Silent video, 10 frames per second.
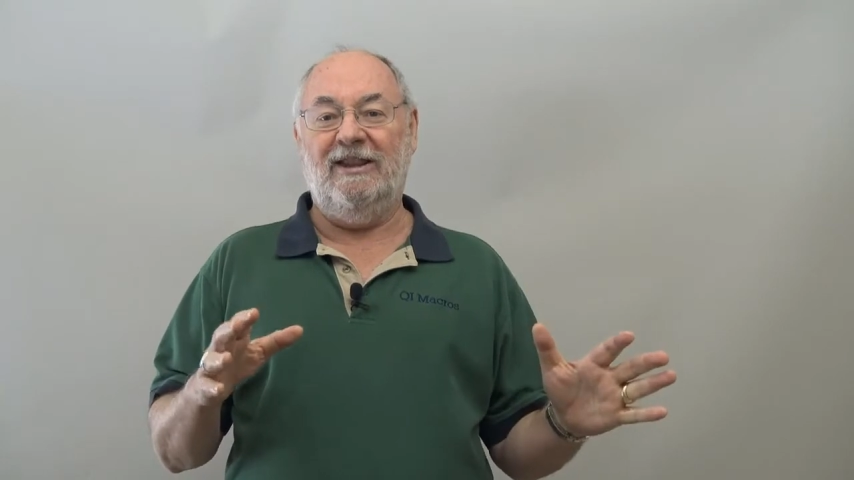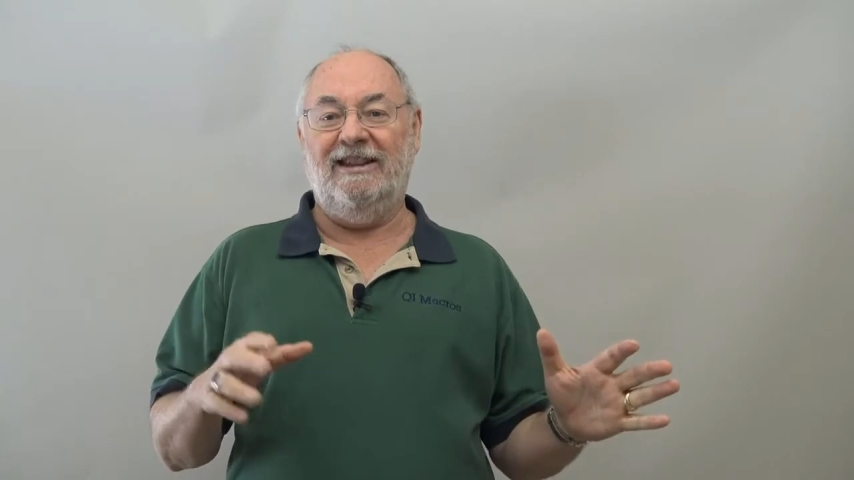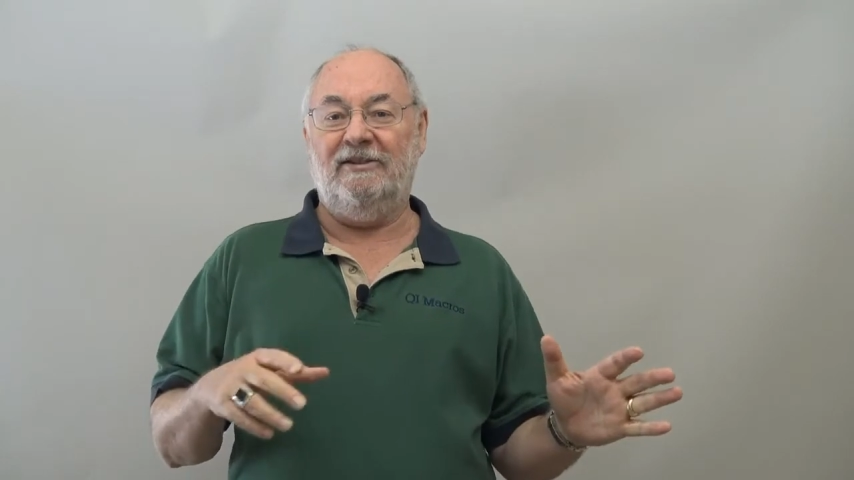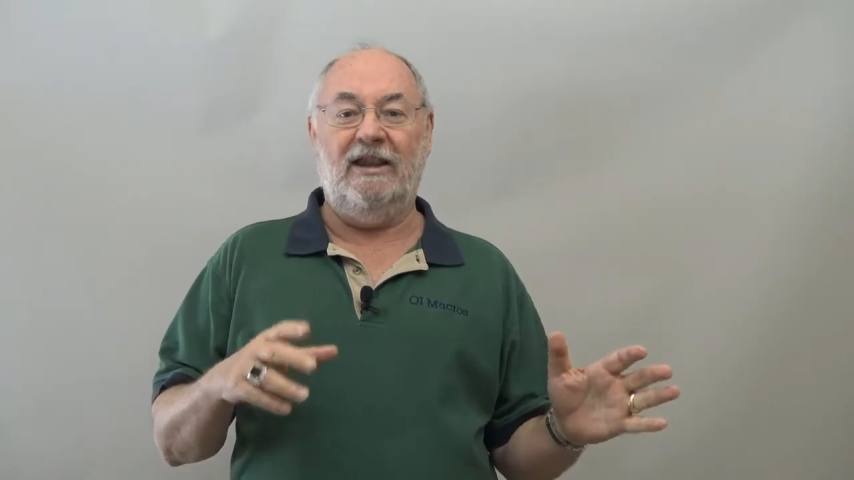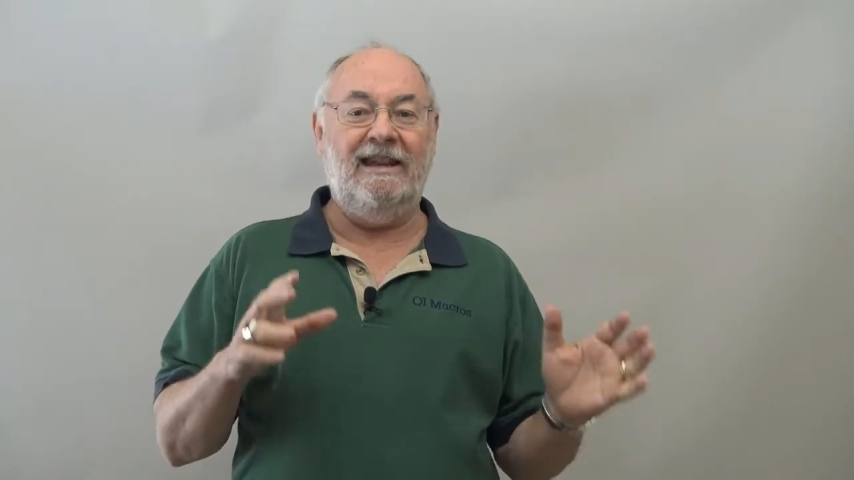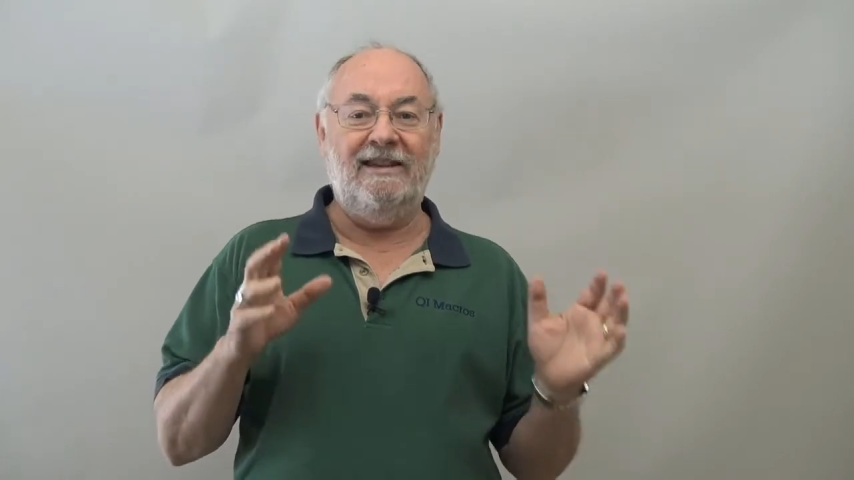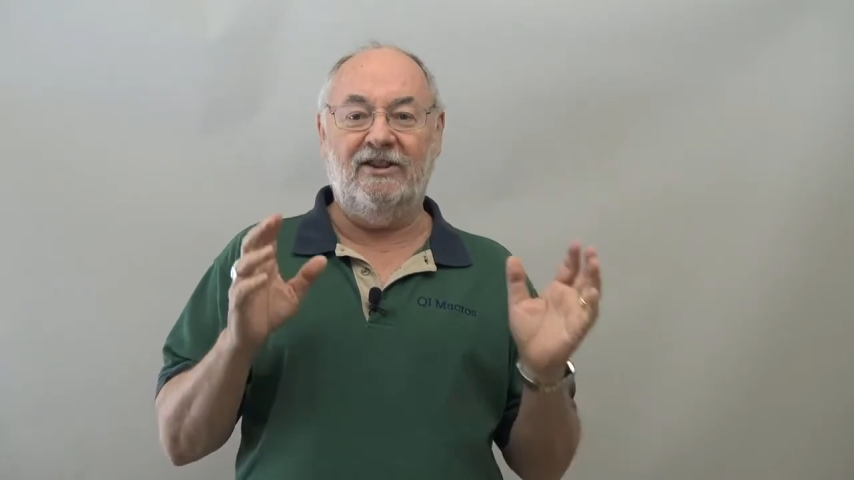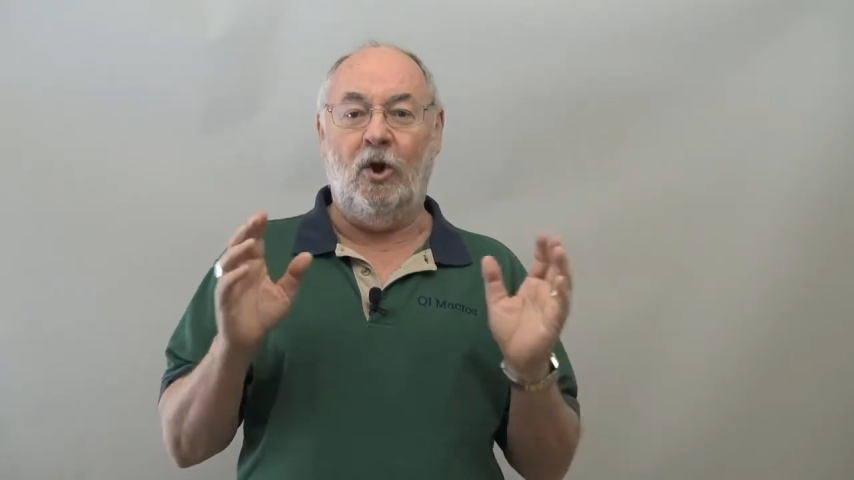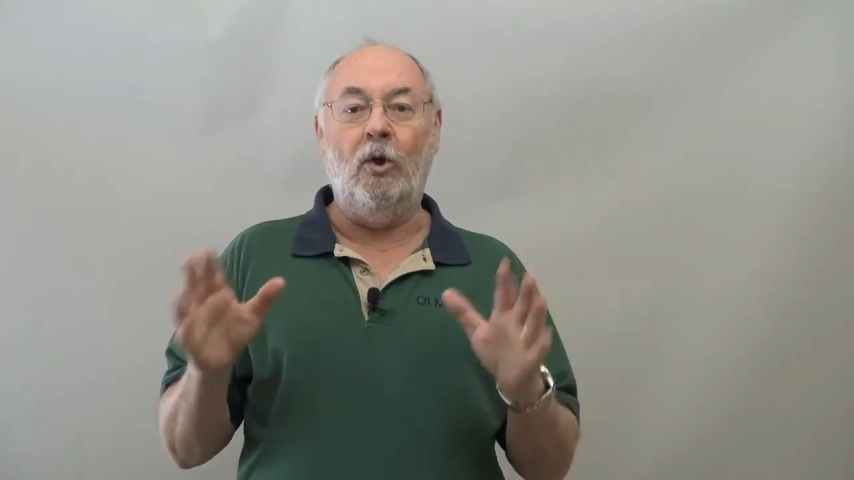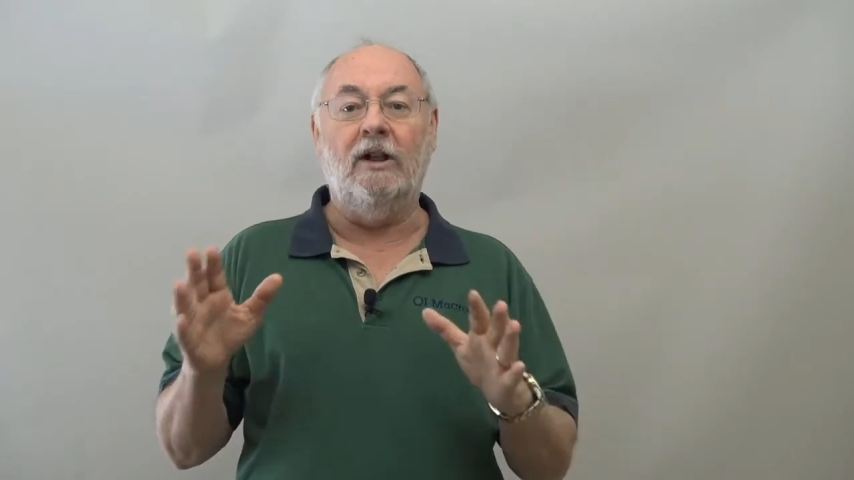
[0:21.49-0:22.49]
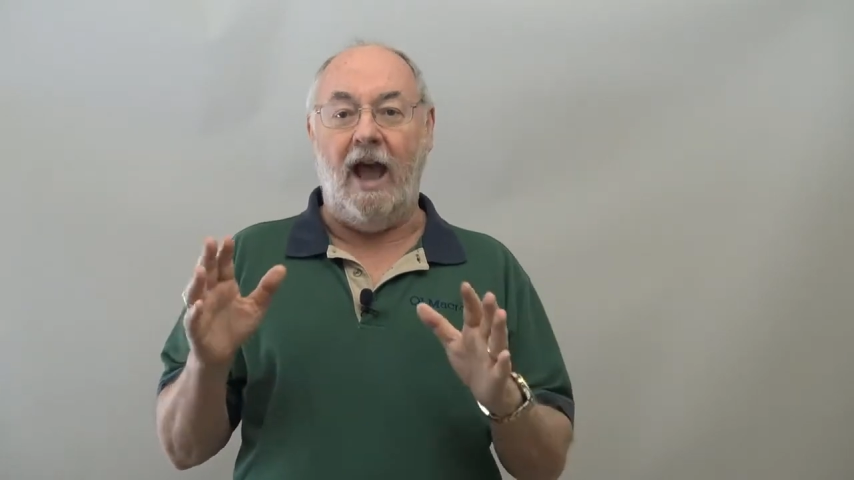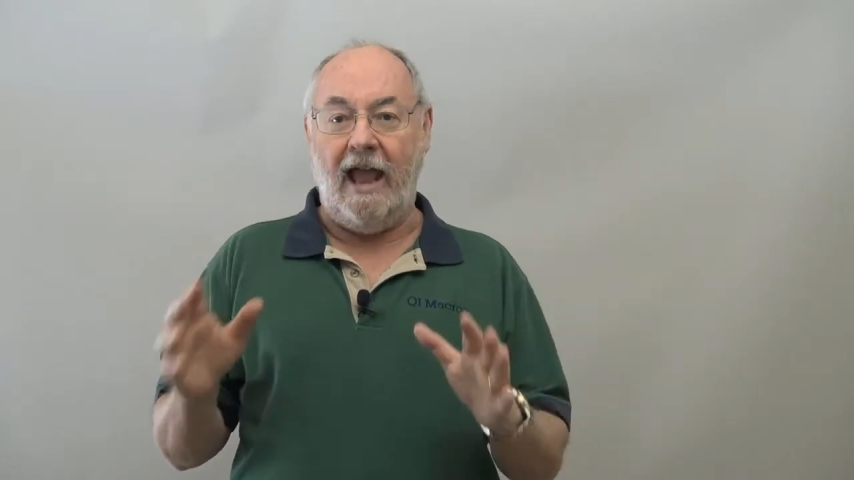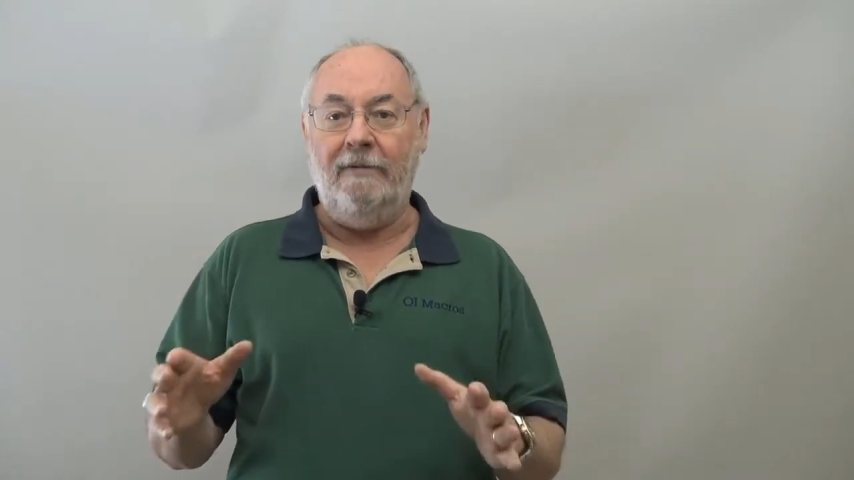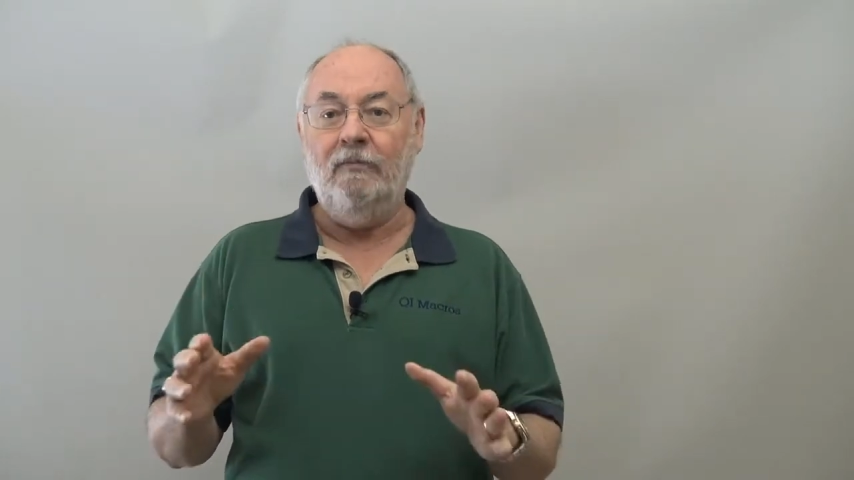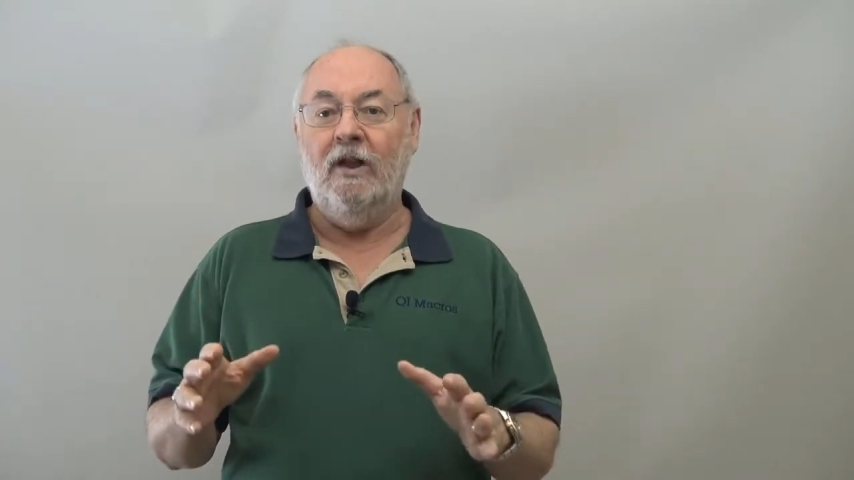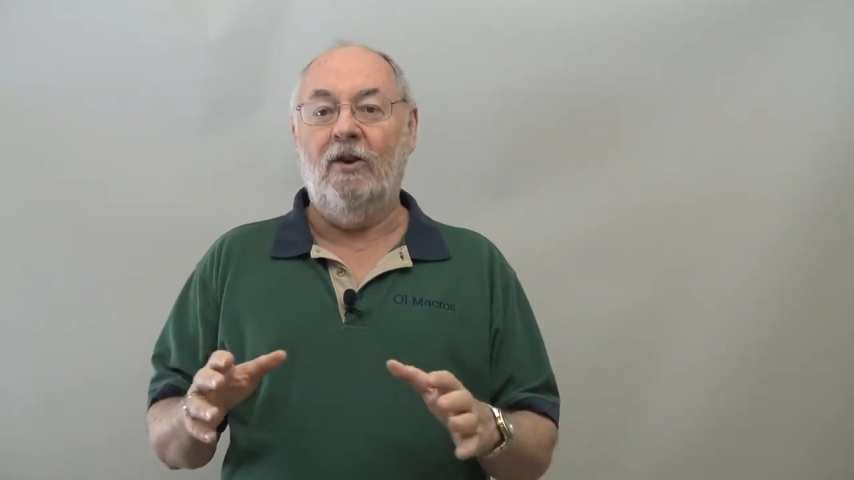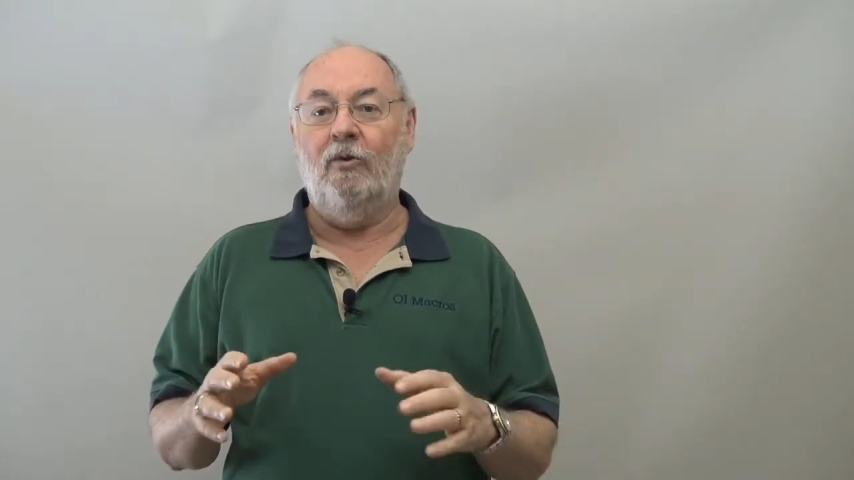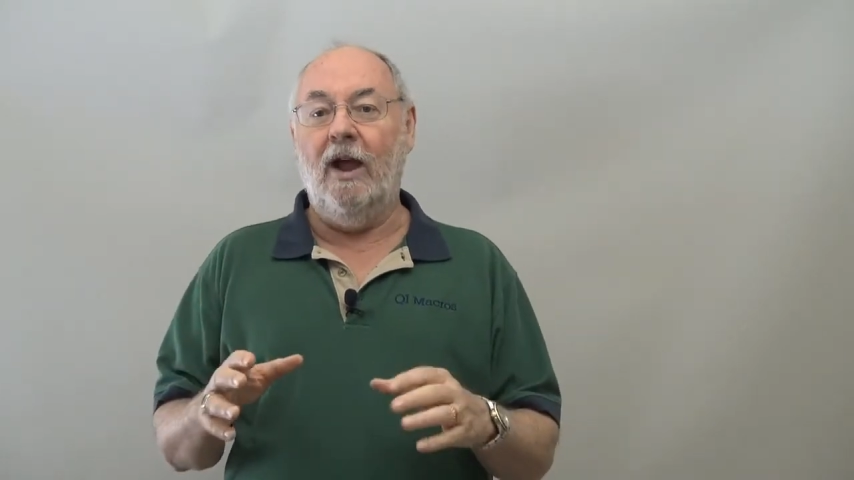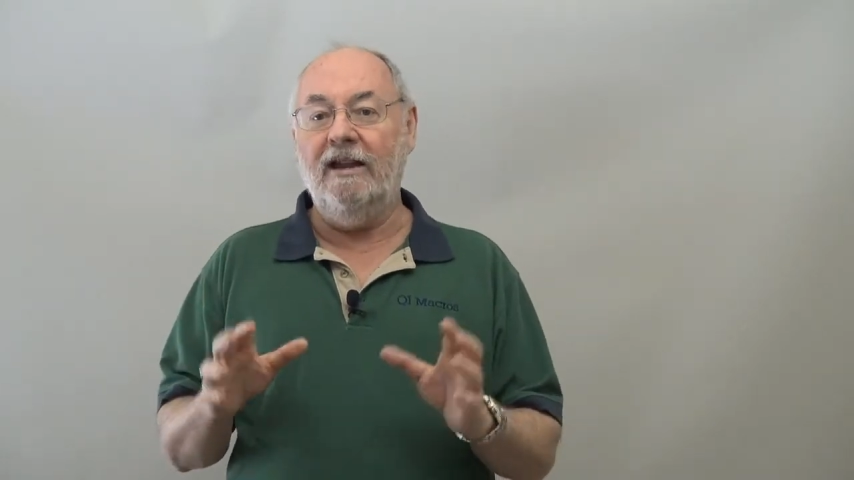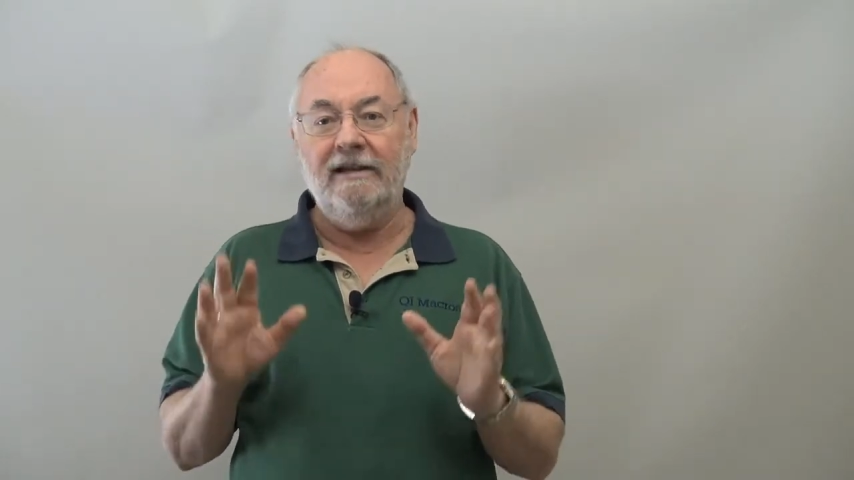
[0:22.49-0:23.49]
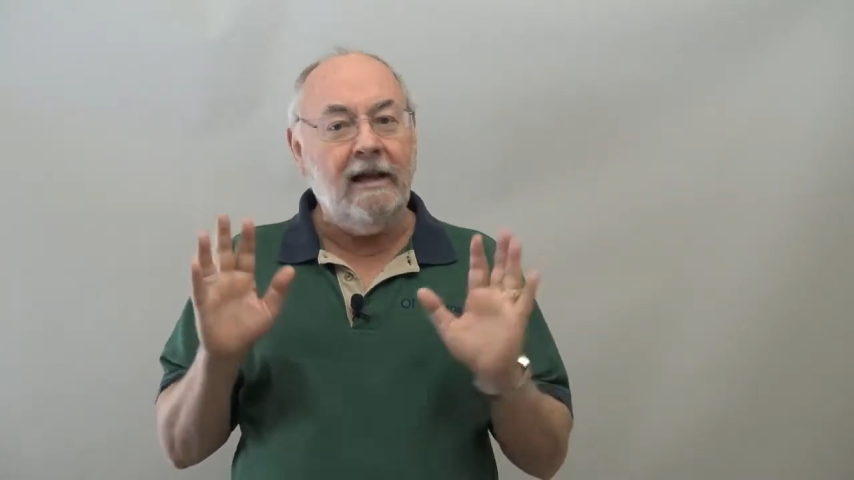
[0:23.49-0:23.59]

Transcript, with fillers: think that he's an old guy right?